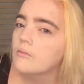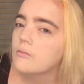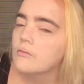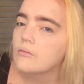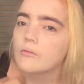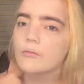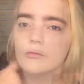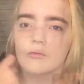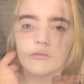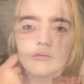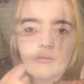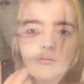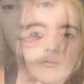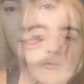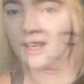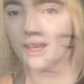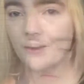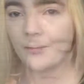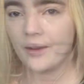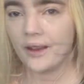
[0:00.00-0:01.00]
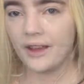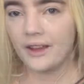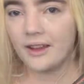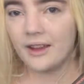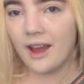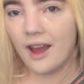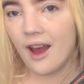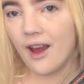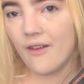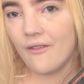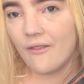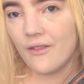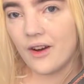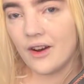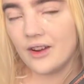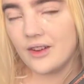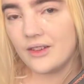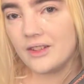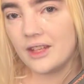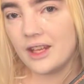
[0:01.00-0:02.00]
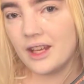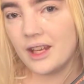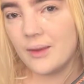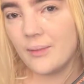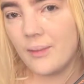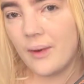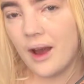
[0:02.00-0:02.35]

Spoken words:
Now I'm going to take my Kat Von D